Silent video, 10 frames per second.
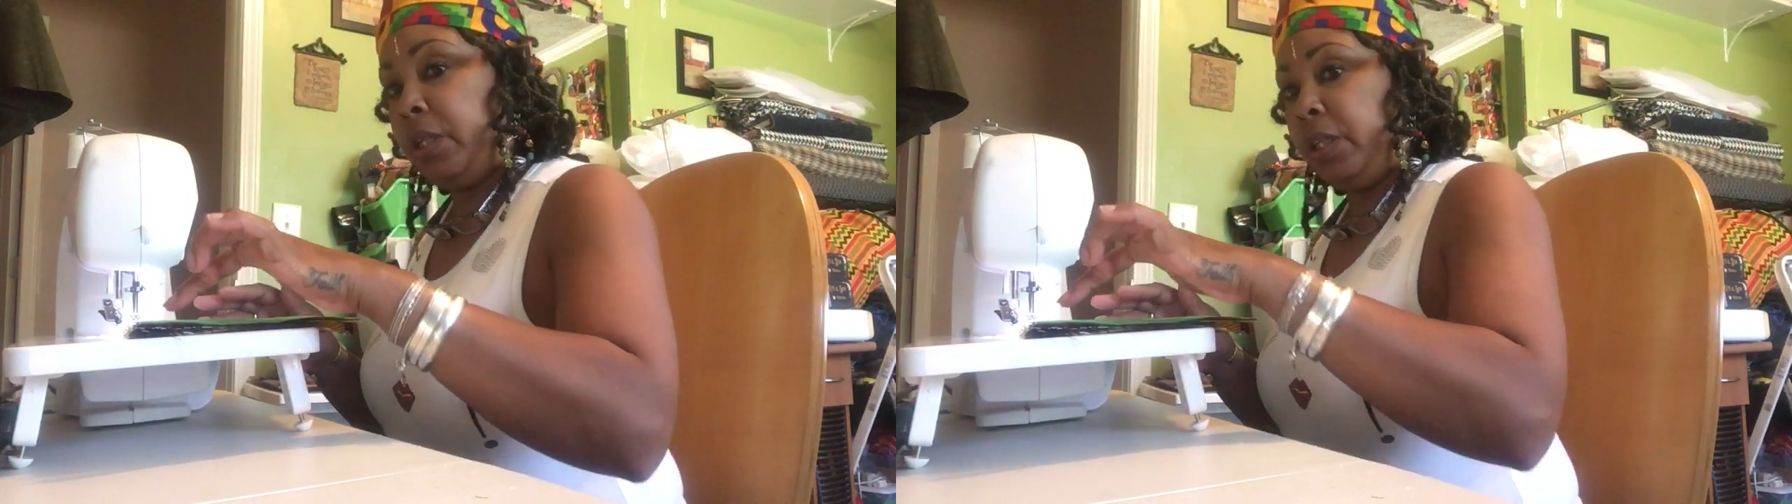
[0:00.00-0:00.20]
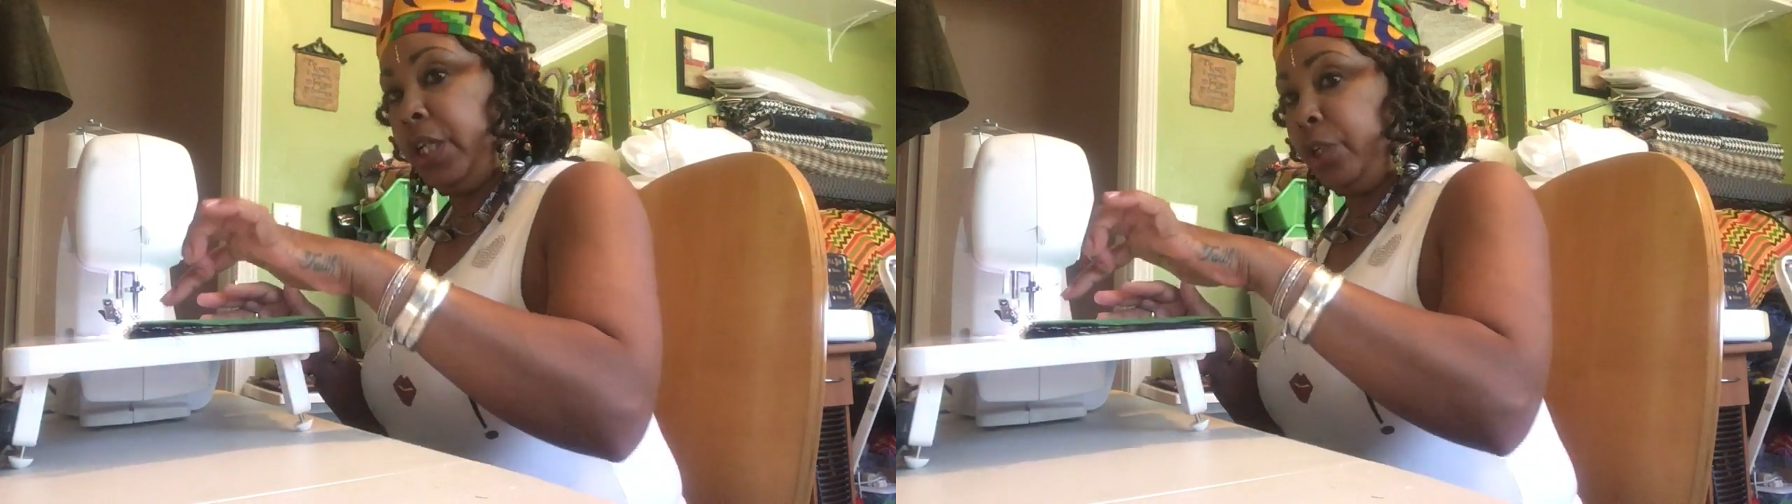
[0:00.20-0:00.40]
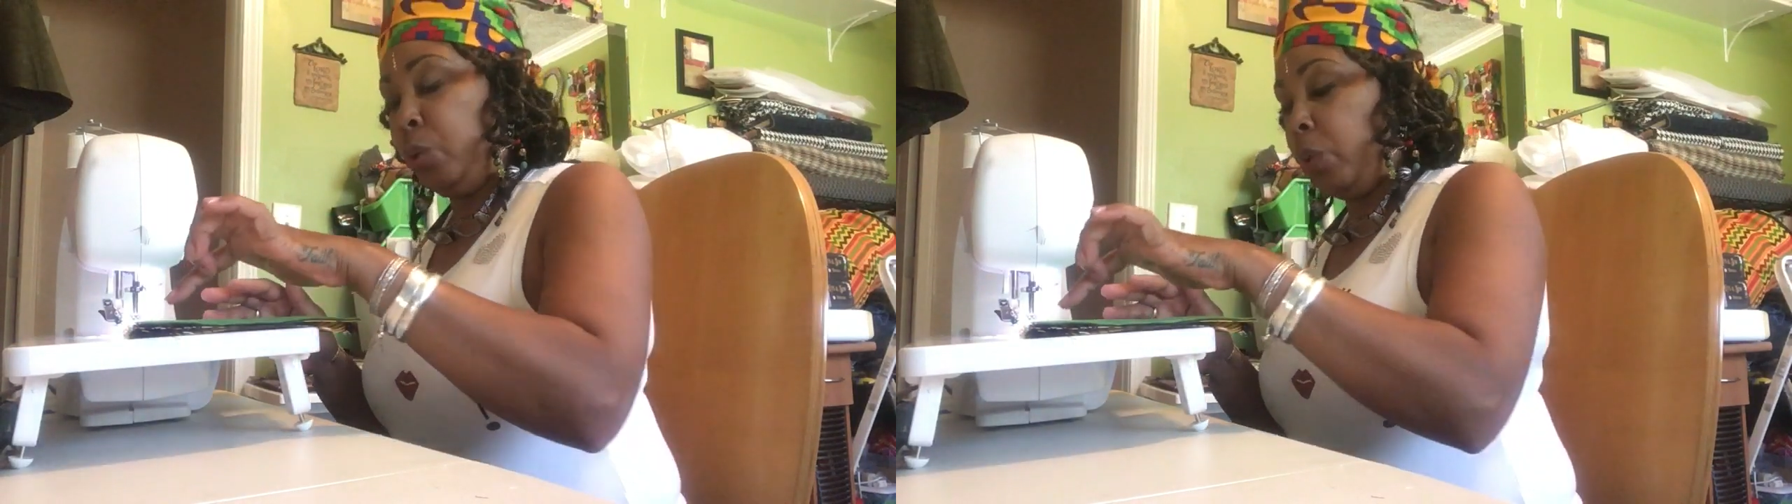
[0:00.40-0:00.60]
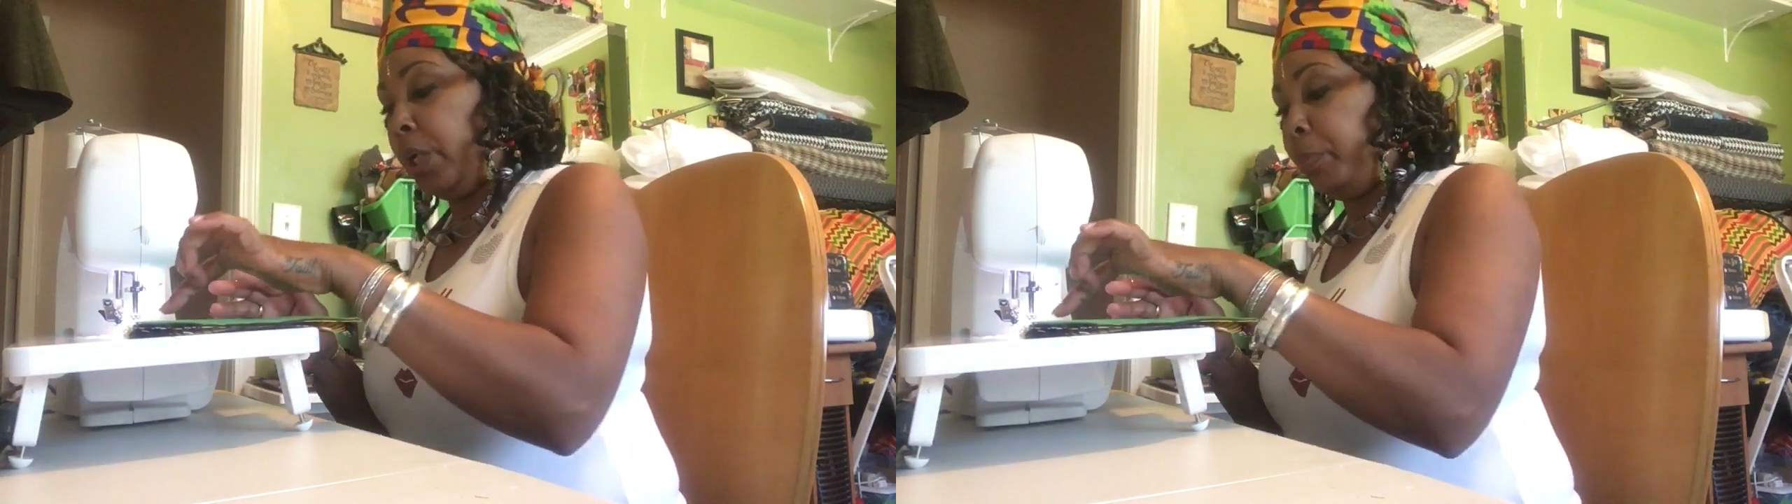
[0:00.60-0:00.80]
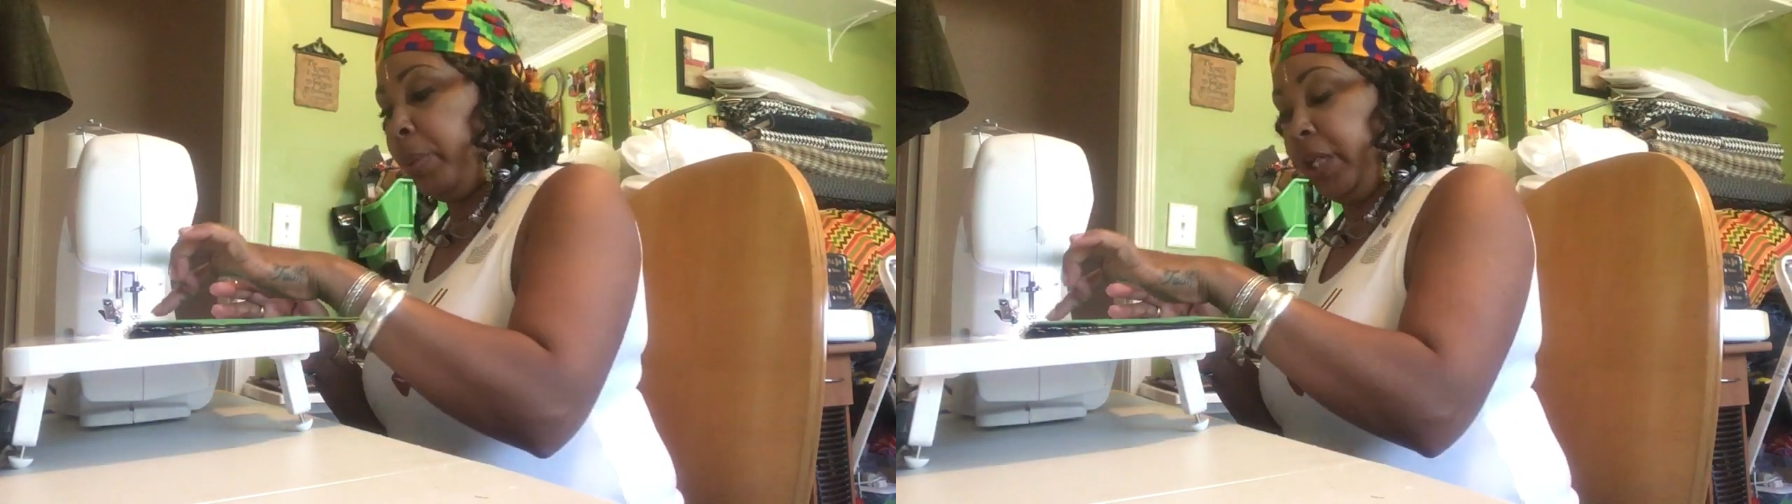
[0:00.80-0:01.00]
then you want to
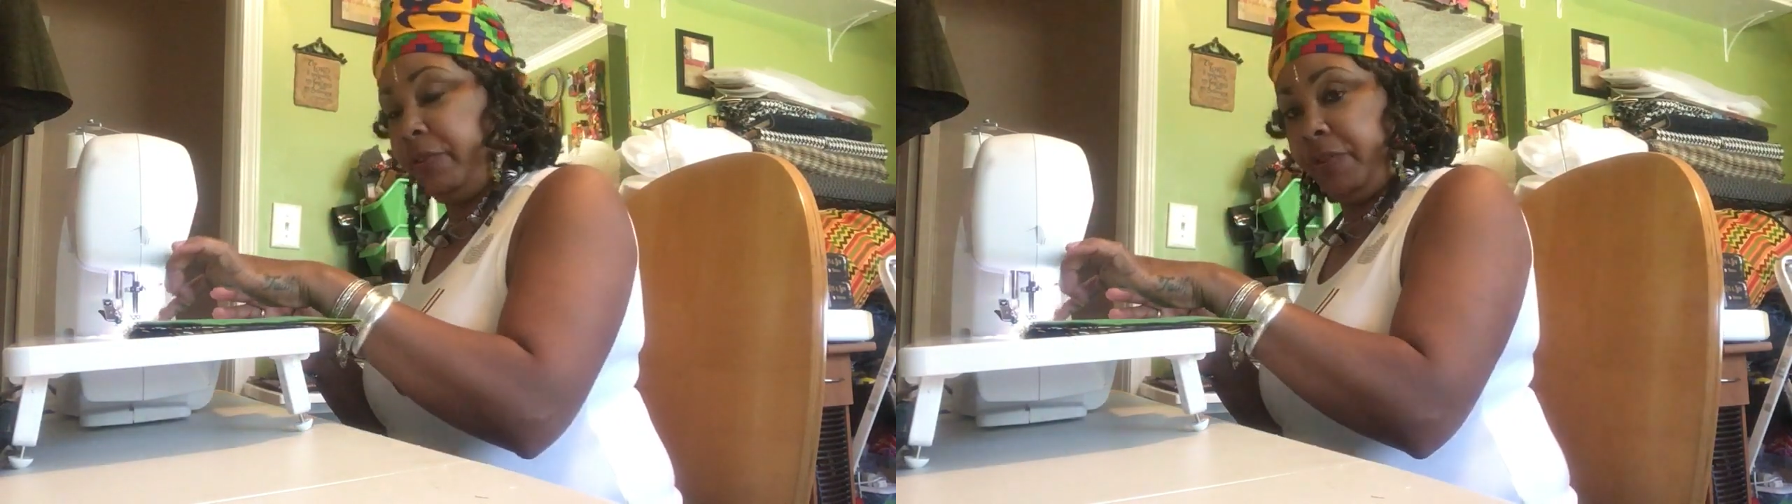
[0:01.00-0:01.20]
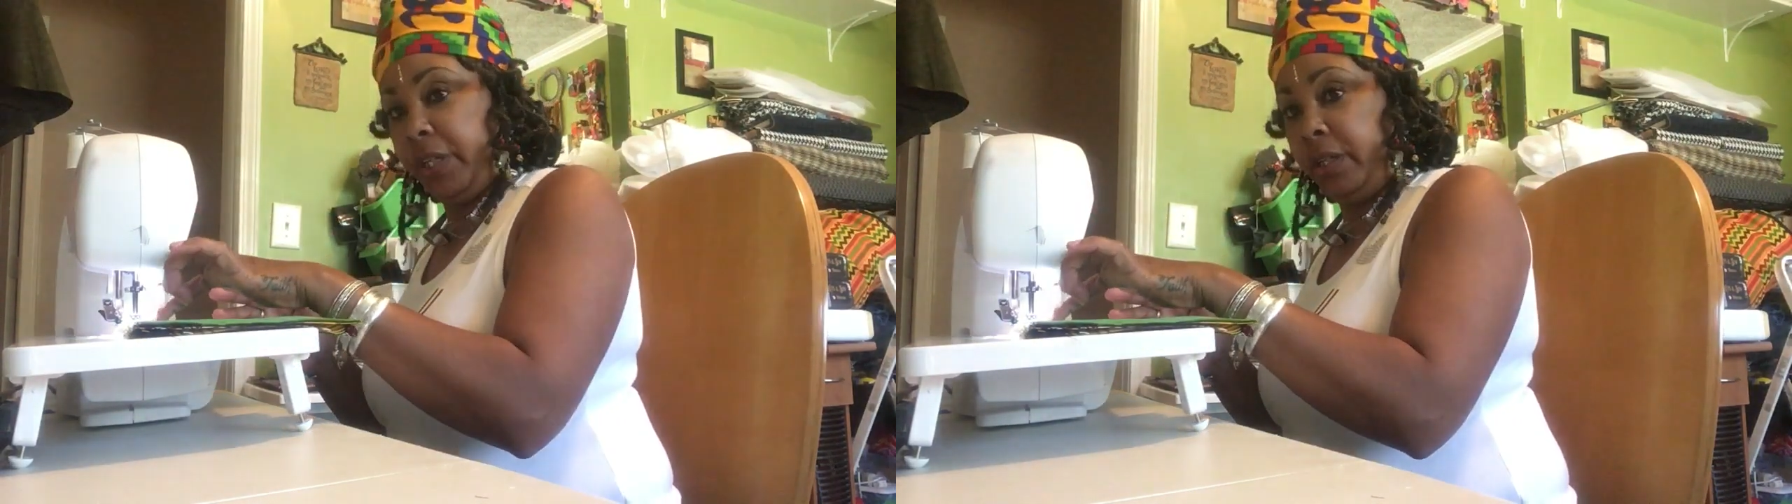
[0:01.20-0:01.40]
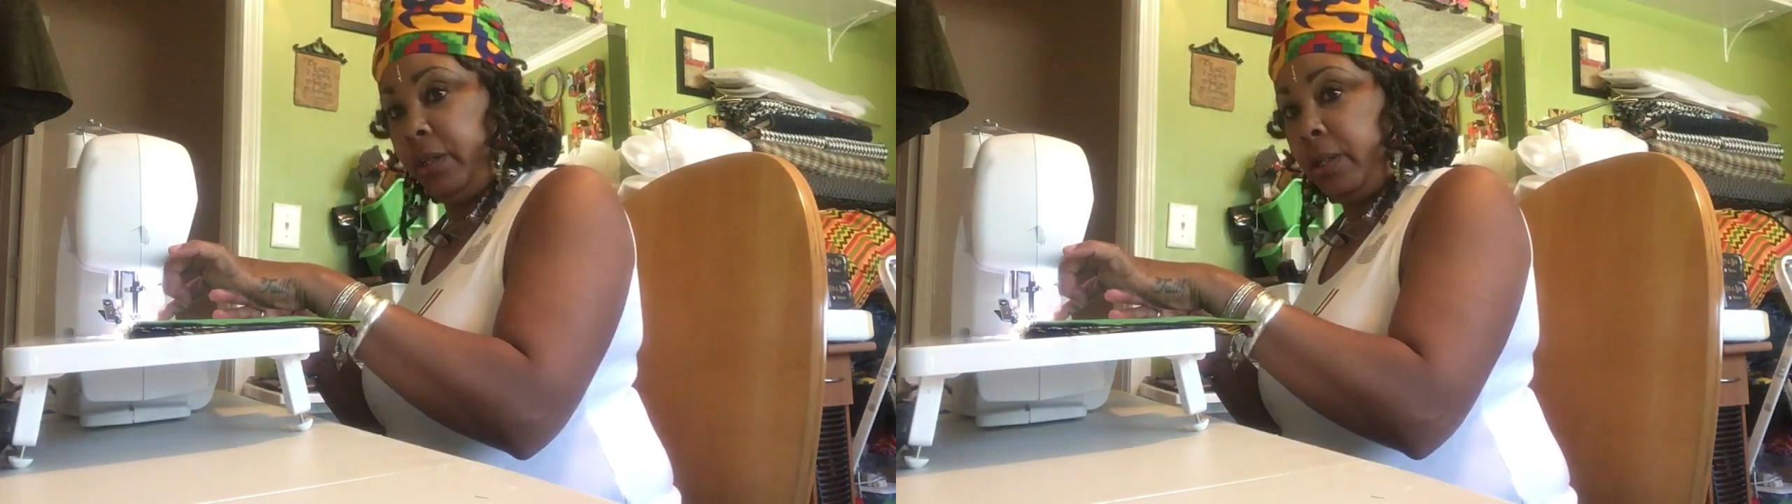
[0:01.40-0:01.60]
pivot,